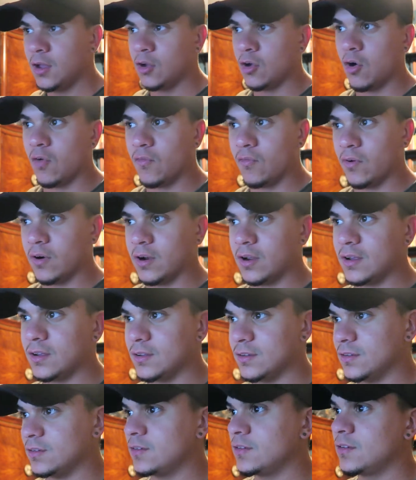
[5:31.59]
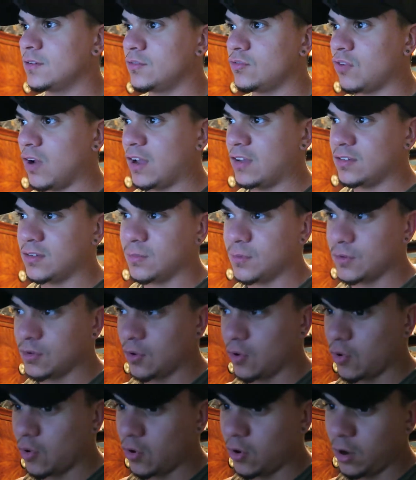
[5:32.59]
go for it, because tricep is
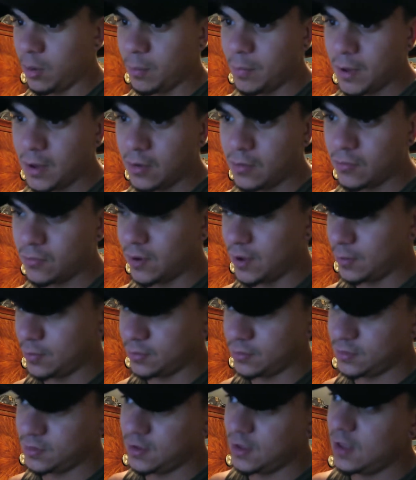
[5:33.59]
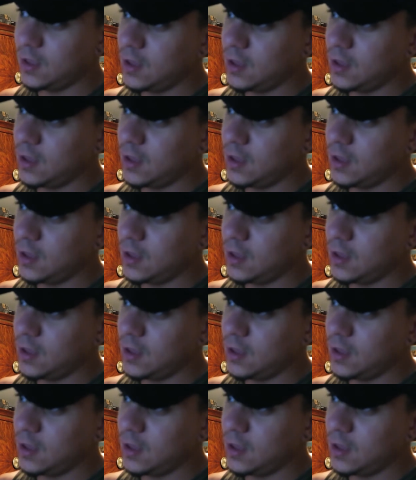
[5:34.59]
all about reps